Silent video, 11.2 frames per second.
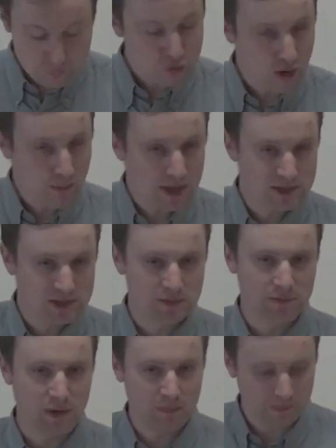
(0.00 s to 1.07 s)

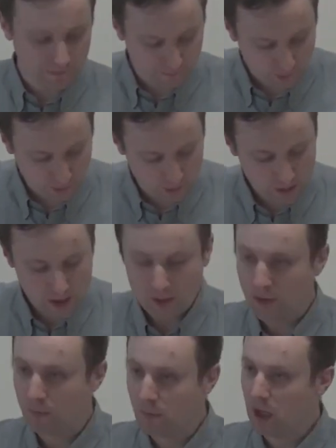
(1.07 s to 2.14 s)
promised from before
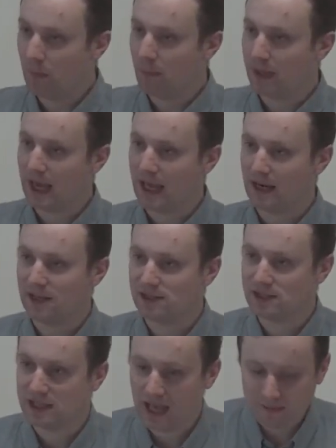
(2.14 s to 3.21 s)
the world began and
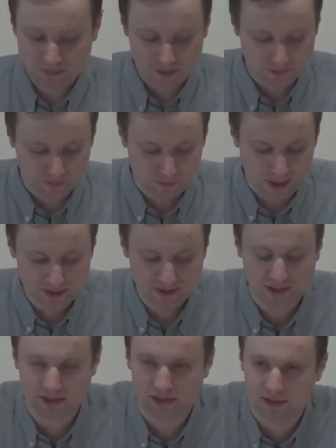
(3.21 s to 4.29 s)
has saved us from our
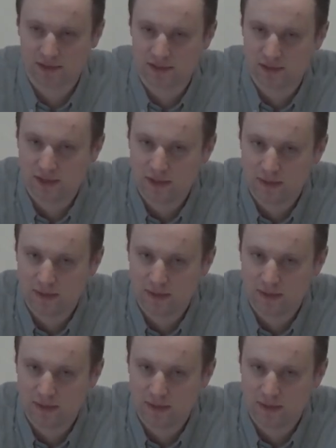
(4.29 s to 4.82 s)
sins.